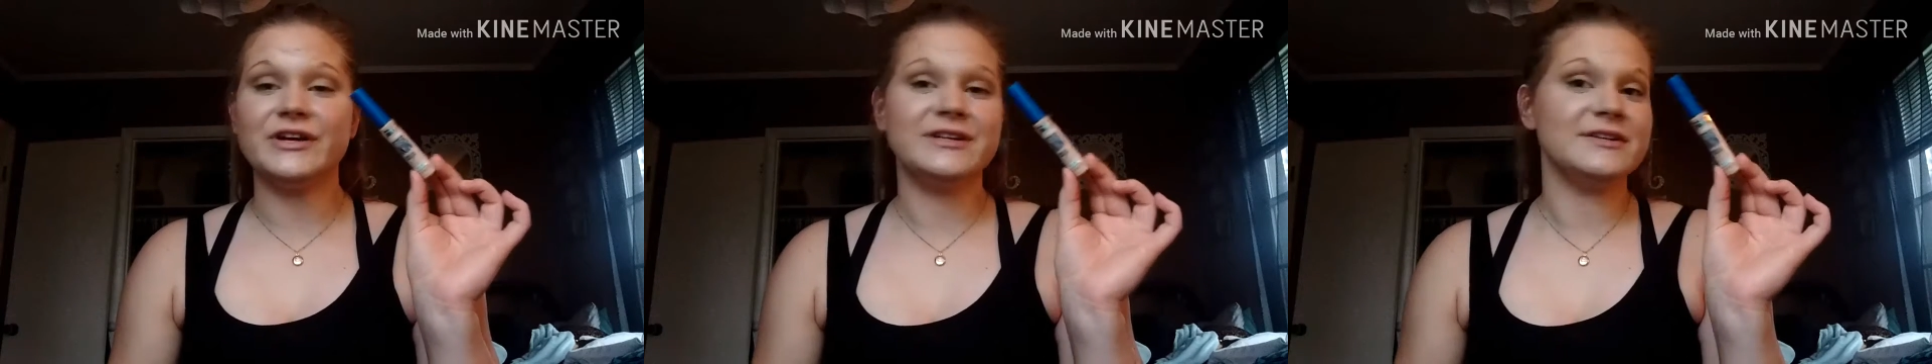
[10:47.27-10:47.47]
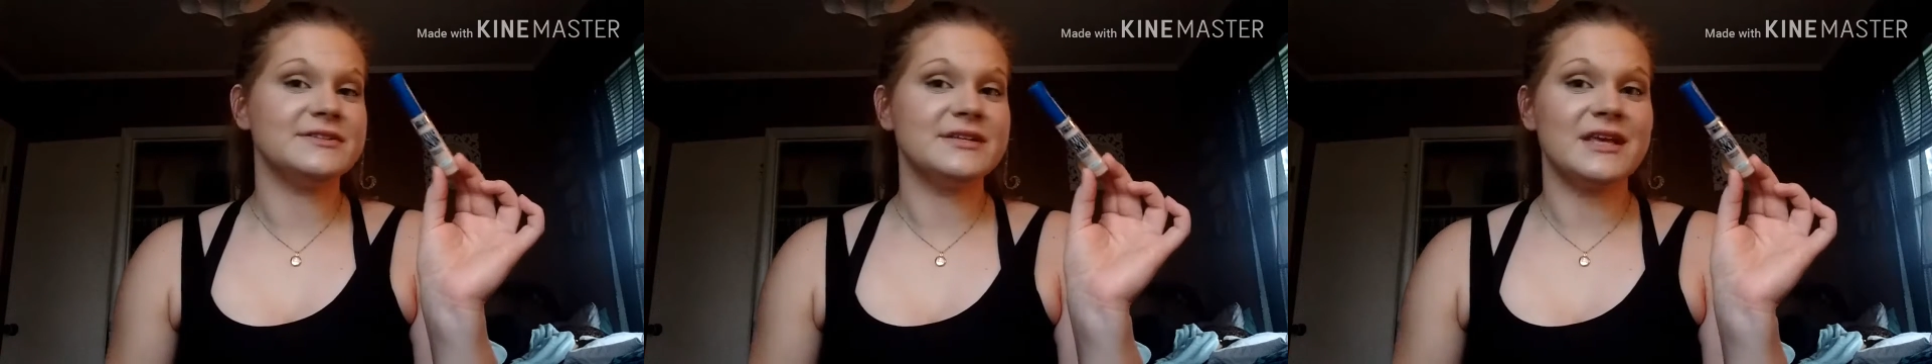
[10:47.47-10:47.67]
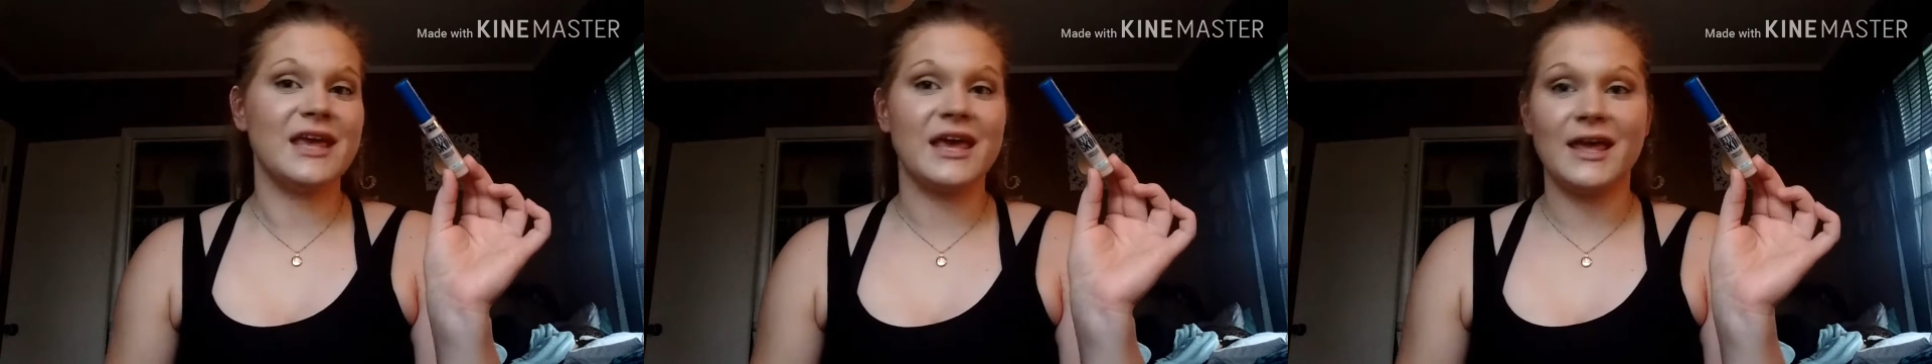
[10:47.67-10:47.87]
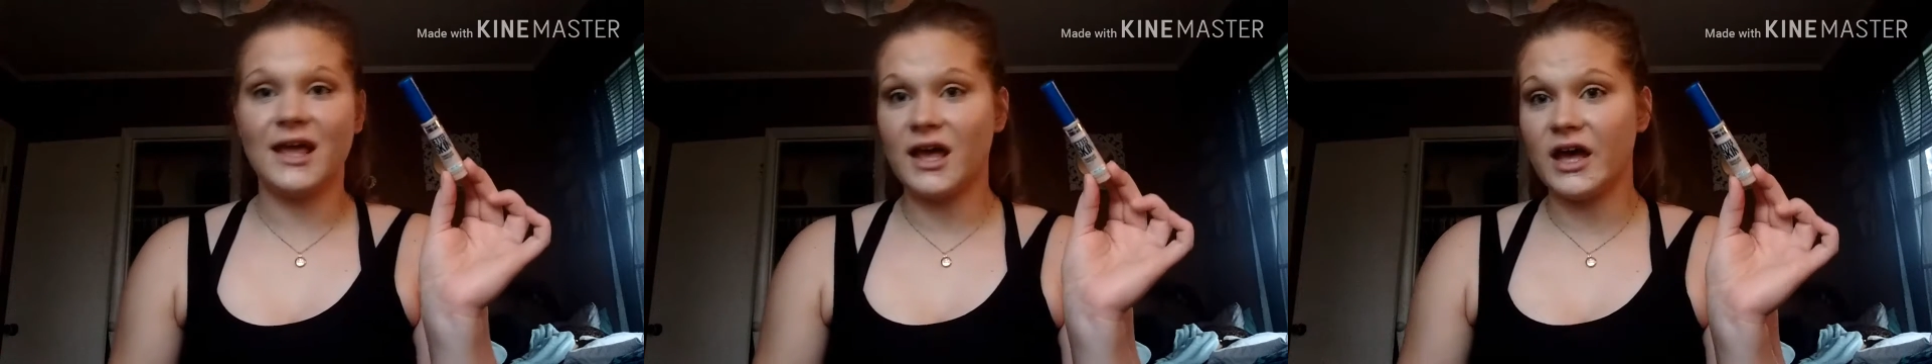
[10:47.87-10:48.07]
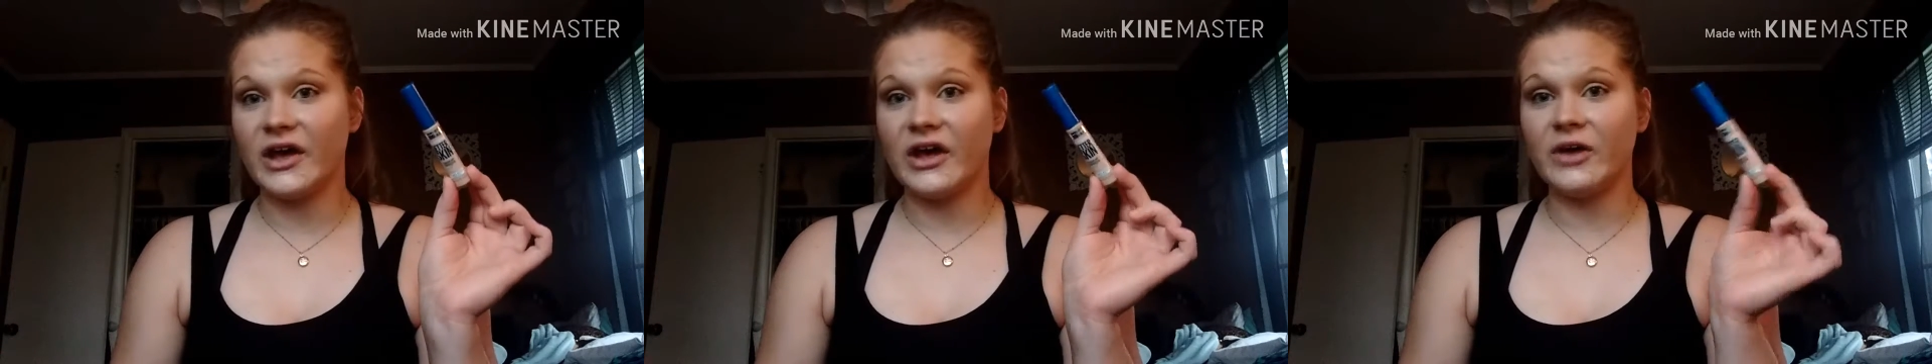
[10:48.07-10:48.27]
It doesn't
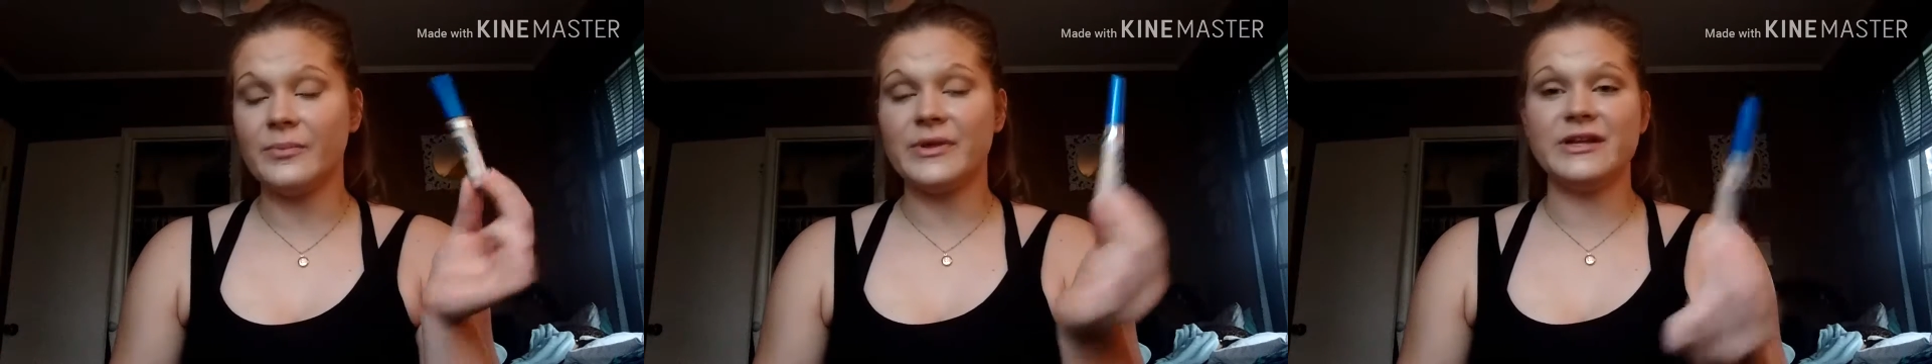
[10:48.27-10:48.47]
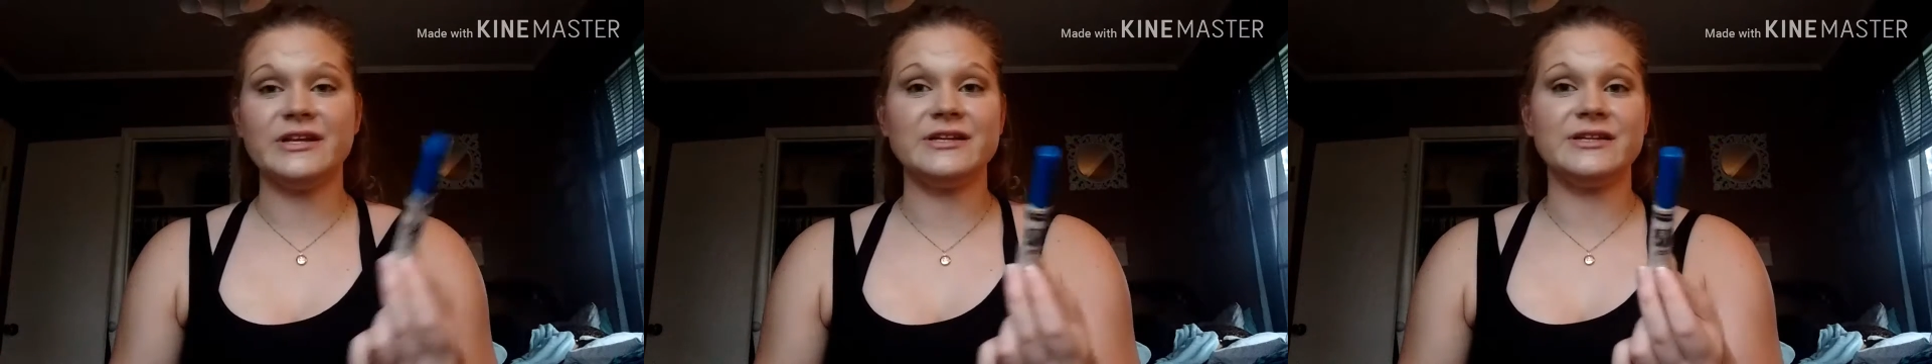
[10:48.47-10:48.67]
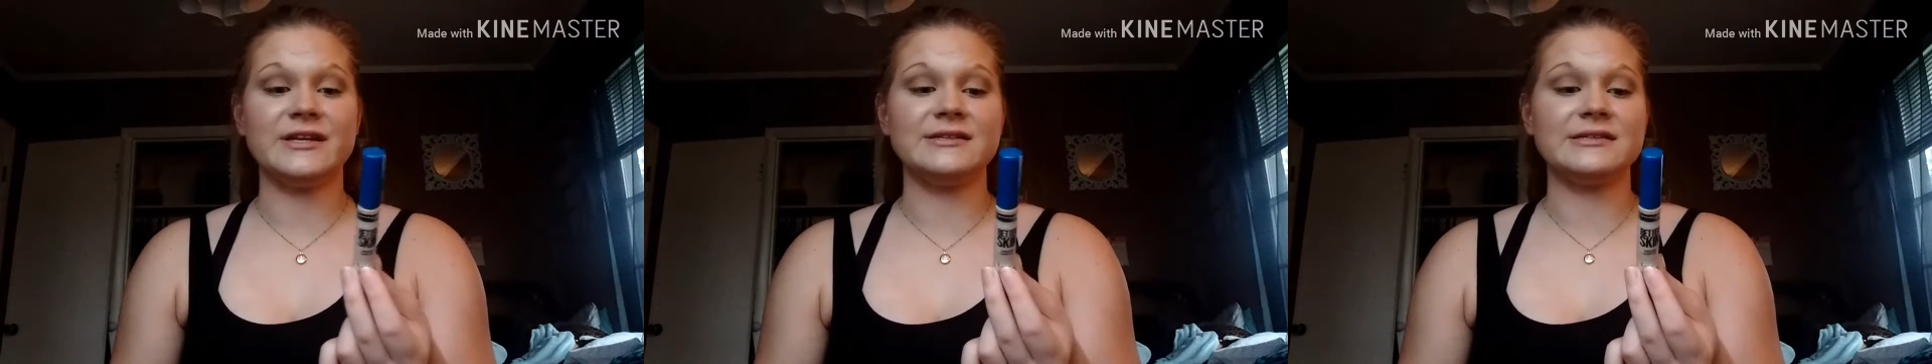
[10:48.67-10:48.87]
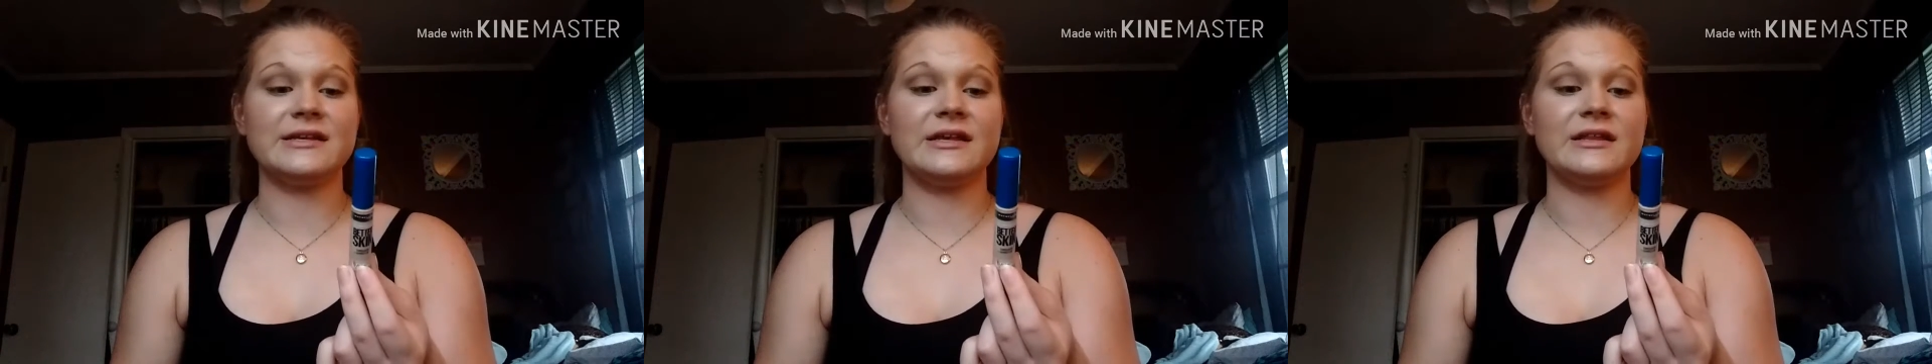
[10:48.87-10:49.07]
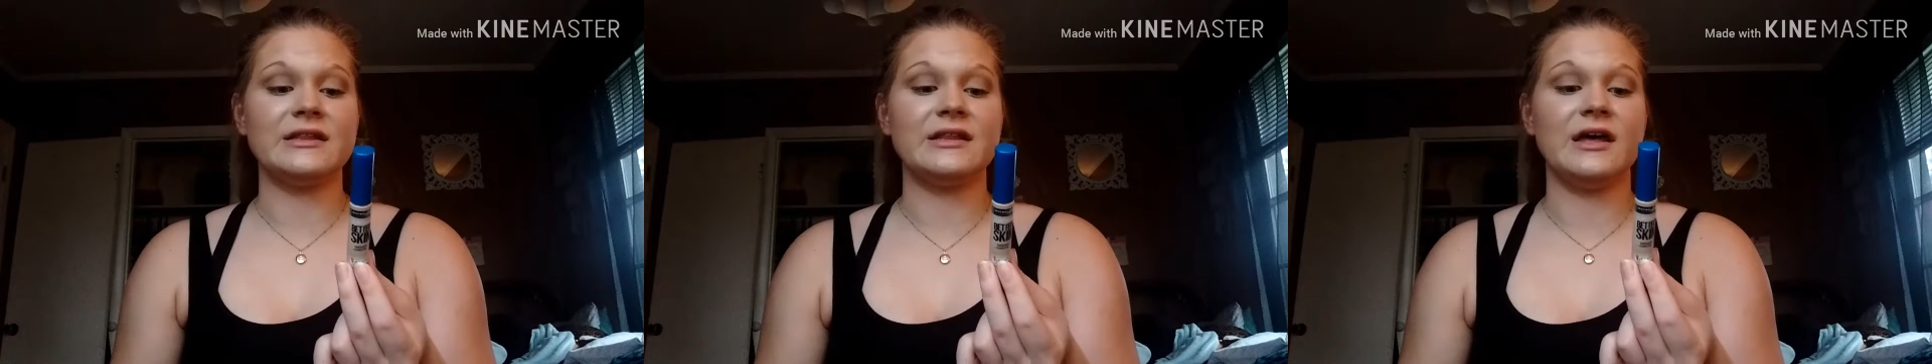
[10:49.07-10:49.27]
cake up, and it
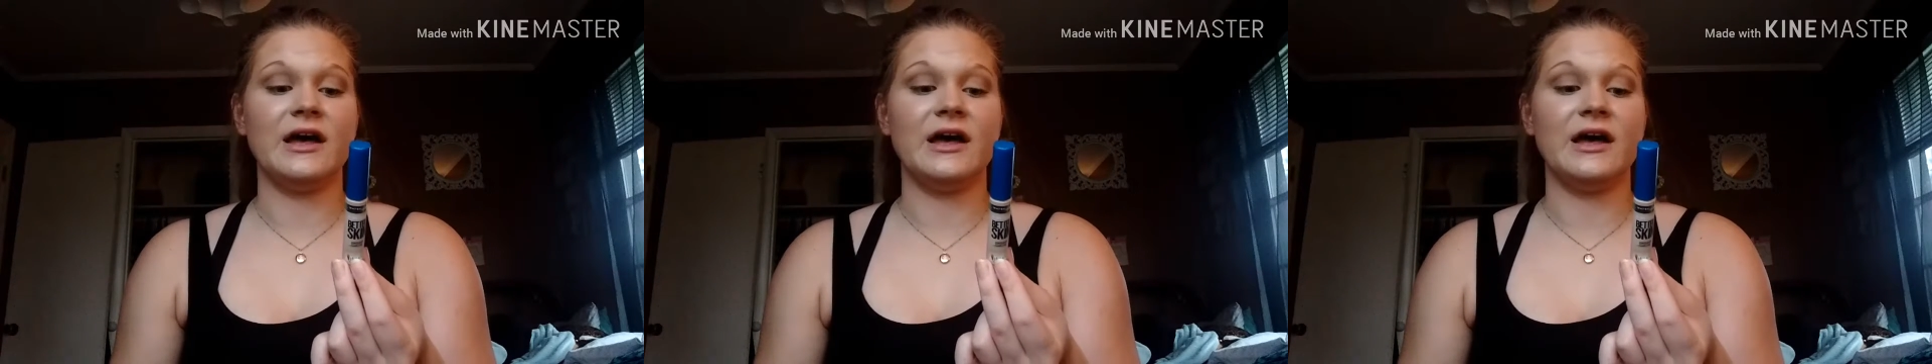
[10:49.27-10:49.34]
doesn't